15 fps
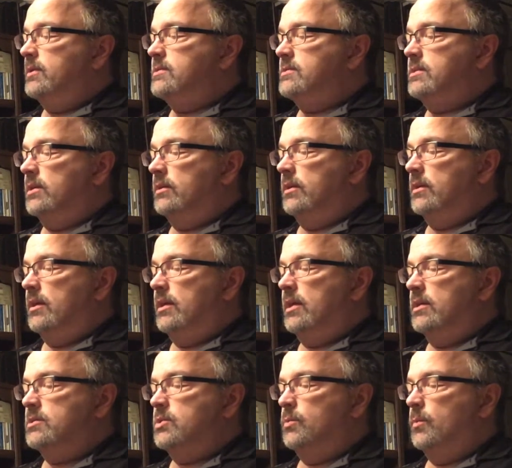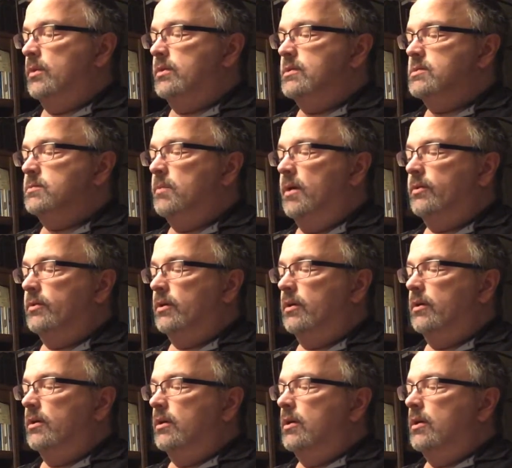still in the kitchen with his mother,